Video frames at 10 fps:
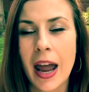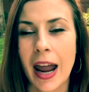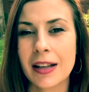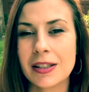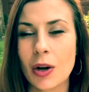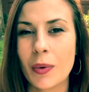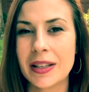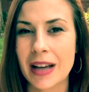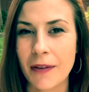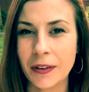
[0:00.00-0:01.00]
And so
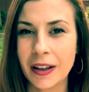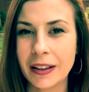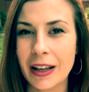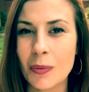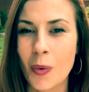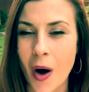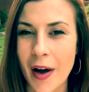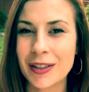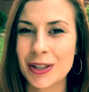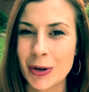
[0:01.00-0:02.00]
we definitely
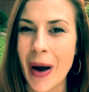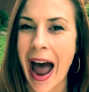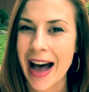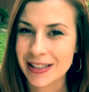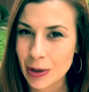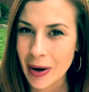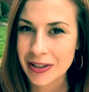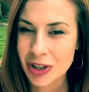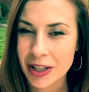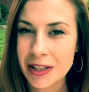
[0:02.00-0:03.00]
want to ask
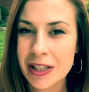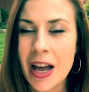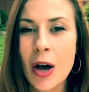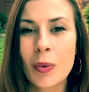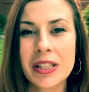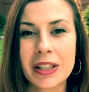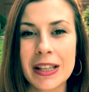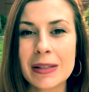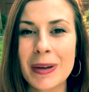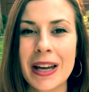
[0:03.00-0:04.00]
questions, which
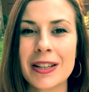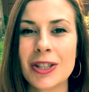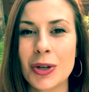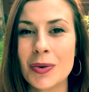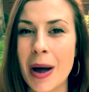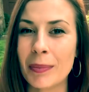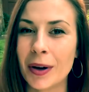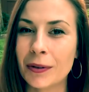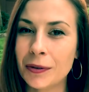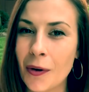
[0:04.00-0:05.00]
leads me into
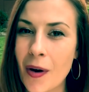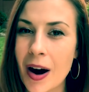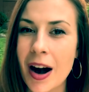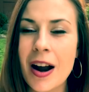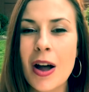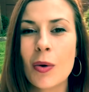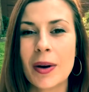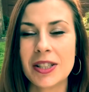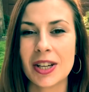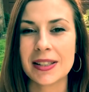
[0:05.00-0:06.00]
number four,
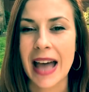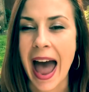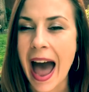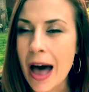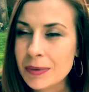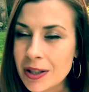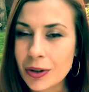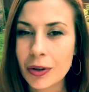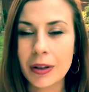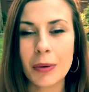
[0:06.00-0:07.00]
which is
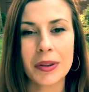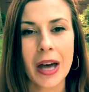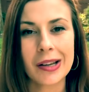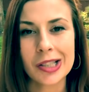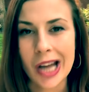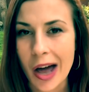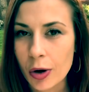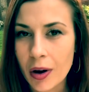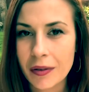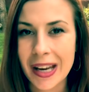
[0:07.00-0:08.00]
absolutely, without a
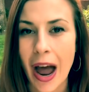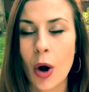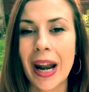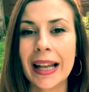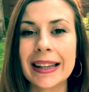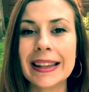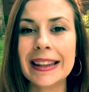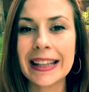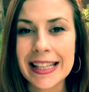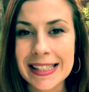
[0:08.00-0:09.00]
shadow of a doubt,
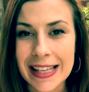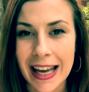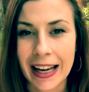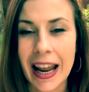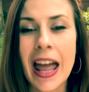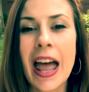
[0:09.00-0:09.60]
listen.